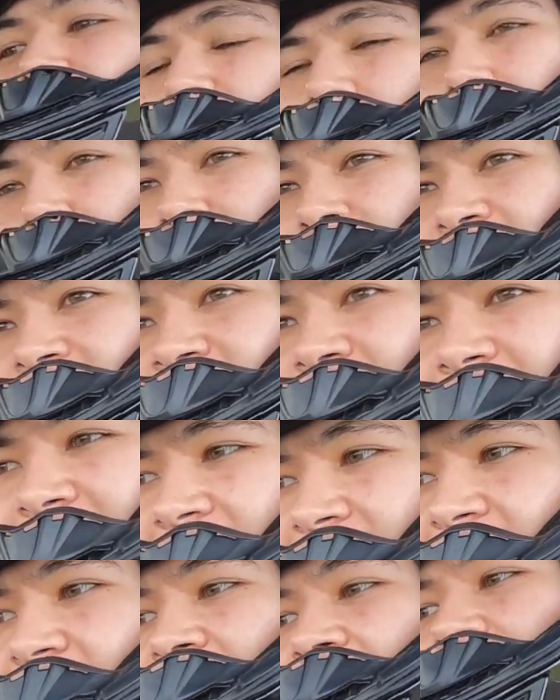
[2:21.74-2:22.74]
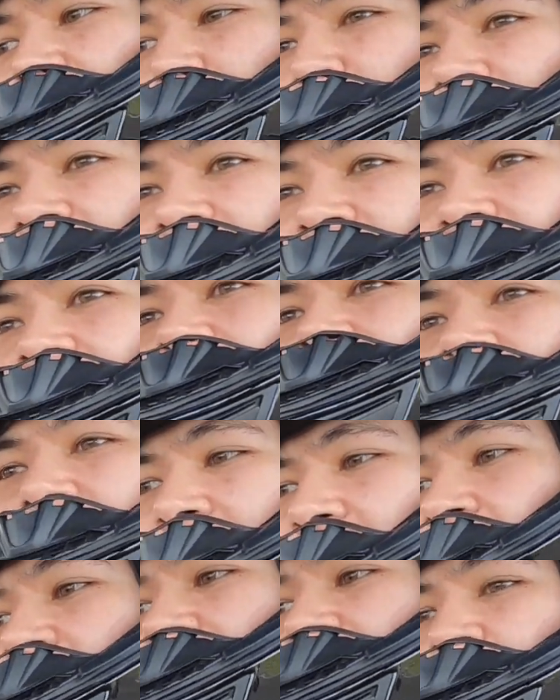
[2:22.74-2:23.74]
So resetting the tyre pressure so
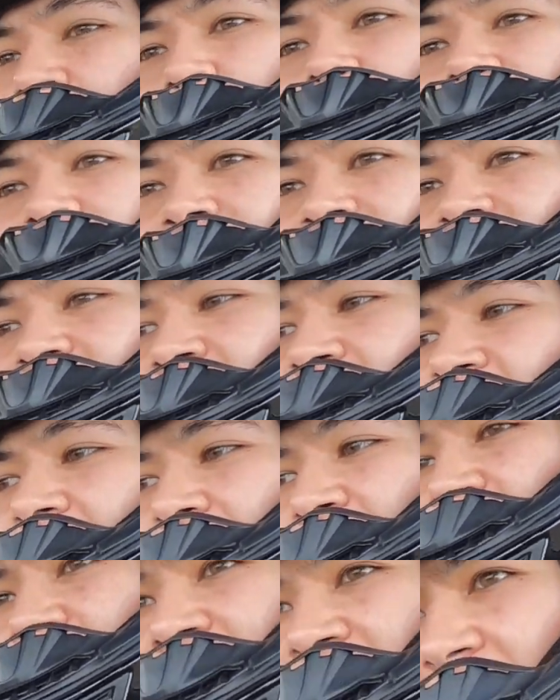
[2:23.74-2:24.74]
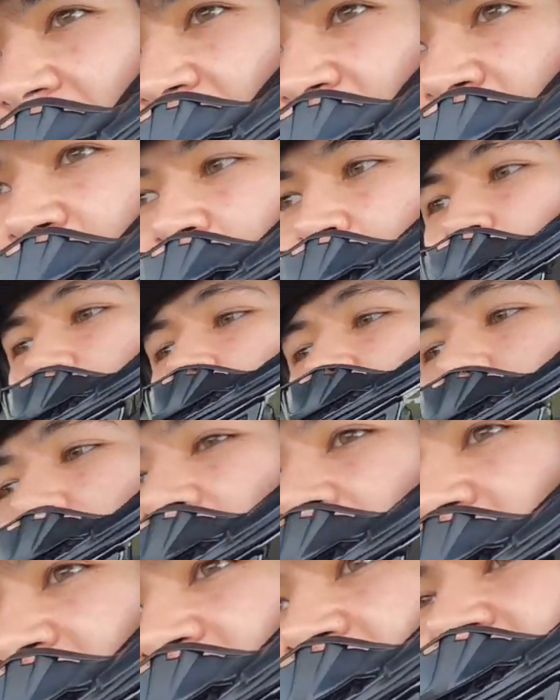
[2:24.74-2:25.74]
that then once that's done we can go into Sport
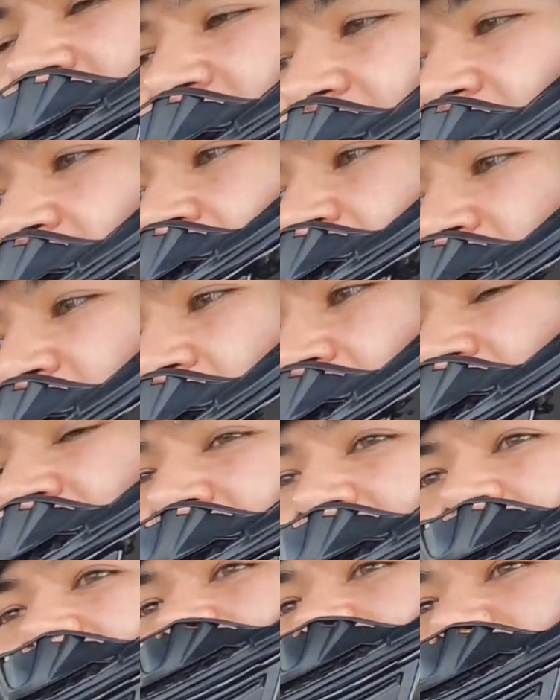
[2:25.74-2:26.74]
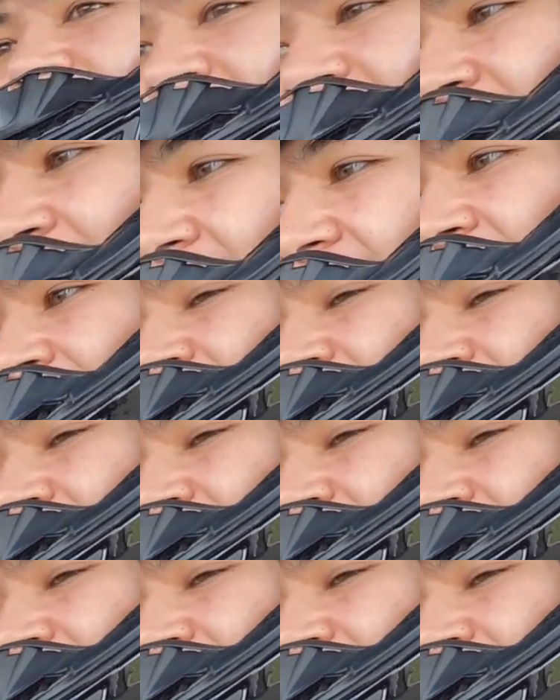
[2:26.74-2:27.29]
Plus. It's just sitting at